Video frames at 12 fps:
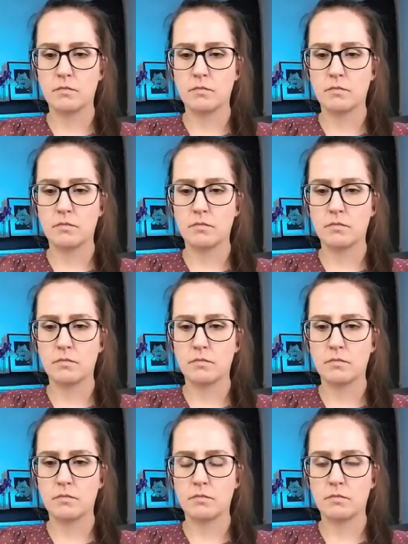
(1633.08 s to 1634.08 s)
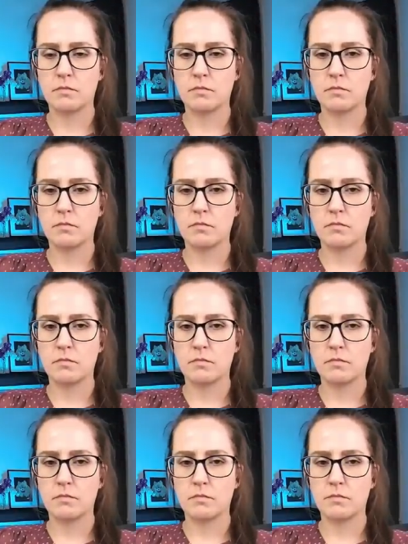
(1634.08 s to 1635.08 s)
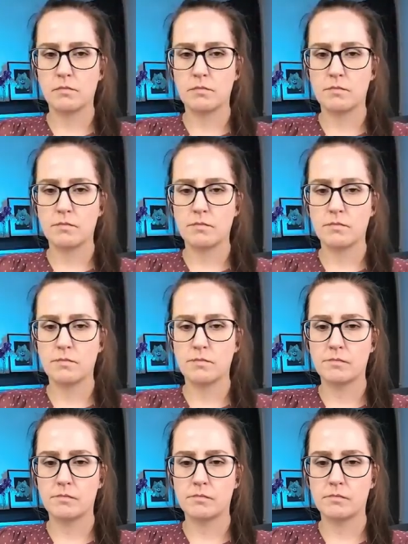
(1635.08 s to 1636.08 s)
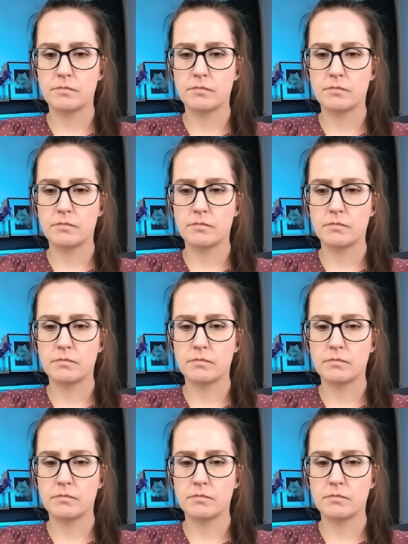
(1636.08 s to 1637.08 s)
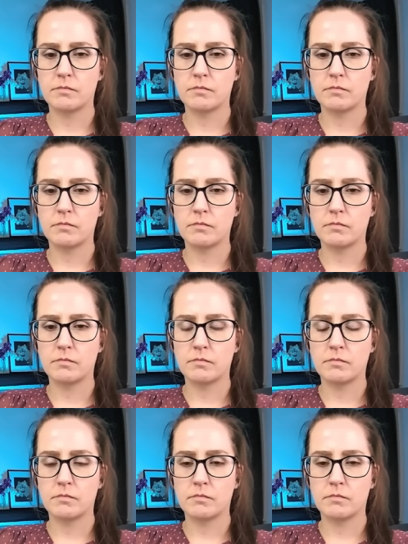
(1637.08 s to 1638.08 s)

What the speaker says: Nobody speaks.